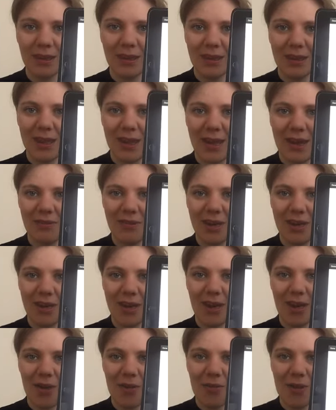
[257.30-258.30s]
There we
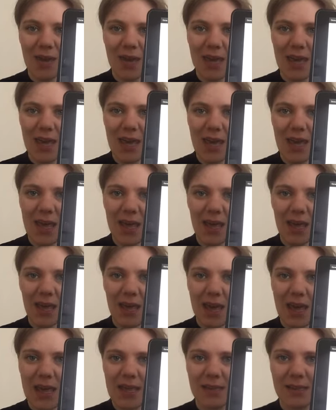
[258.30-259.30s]
go. He
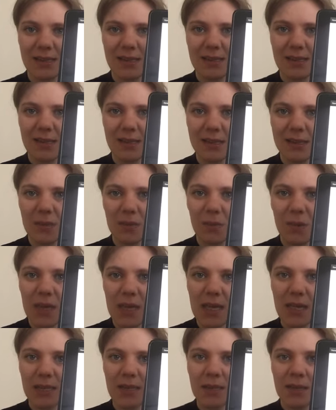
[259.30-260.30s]
gets
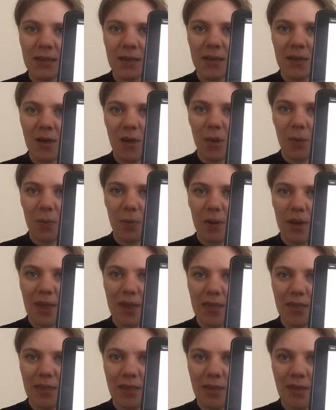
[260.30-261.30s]
sweets
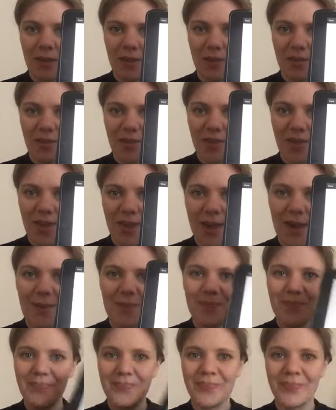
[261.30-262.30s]
with
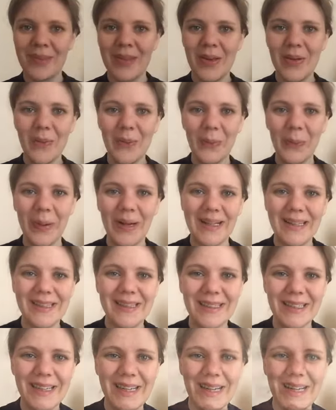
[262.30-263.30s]
them. Well
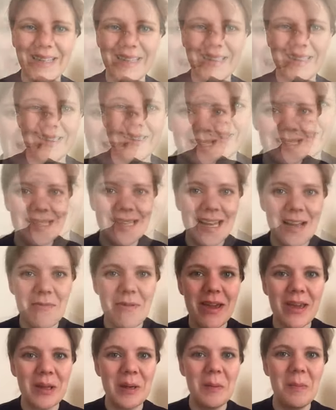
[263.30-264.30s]
done. Lastly,
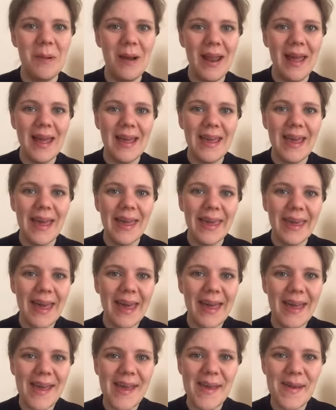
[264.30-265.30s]
we're going to play a
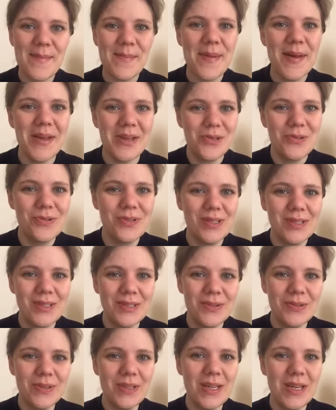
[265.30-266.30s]
game. You
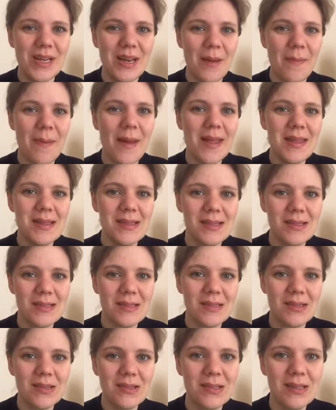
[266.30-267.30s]
still need a
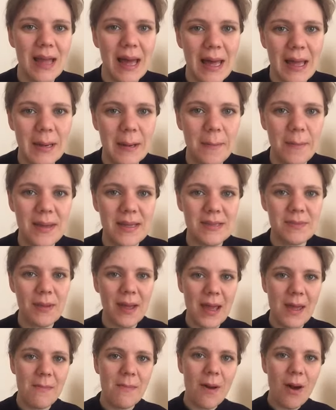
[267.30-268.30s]
pencil and a piece of
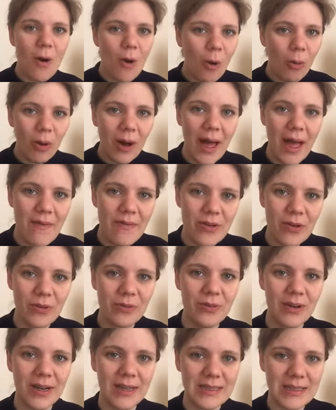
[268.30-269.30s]
paper or whatever you're
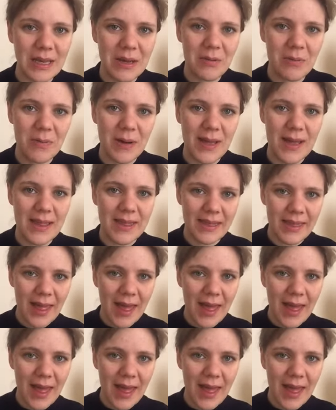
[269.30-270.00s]
writing with.